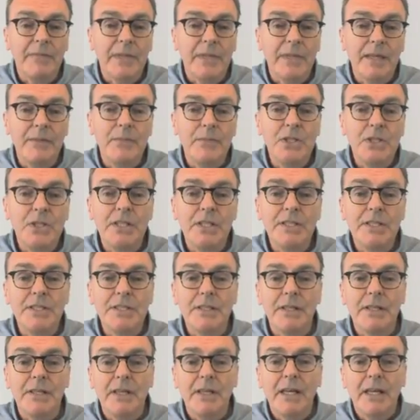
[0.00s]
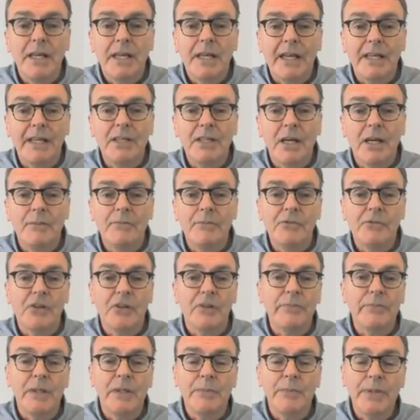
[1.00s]
Images can come
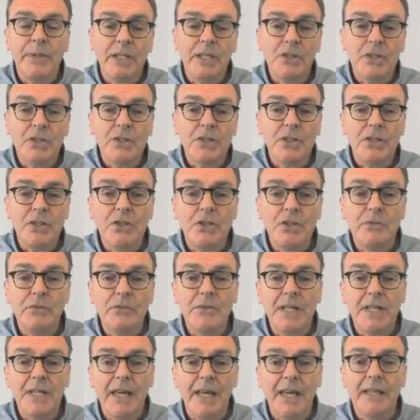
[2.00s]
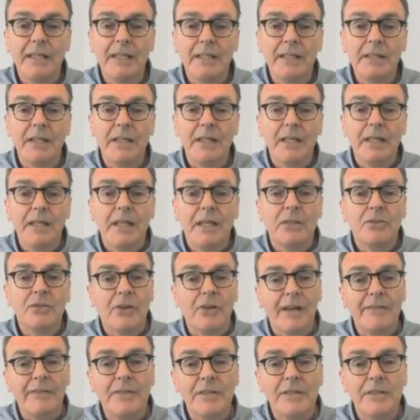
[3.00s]
from the pictures that you've taken,
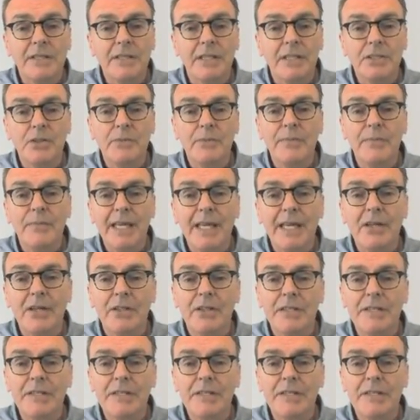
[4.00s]
graphics that you make on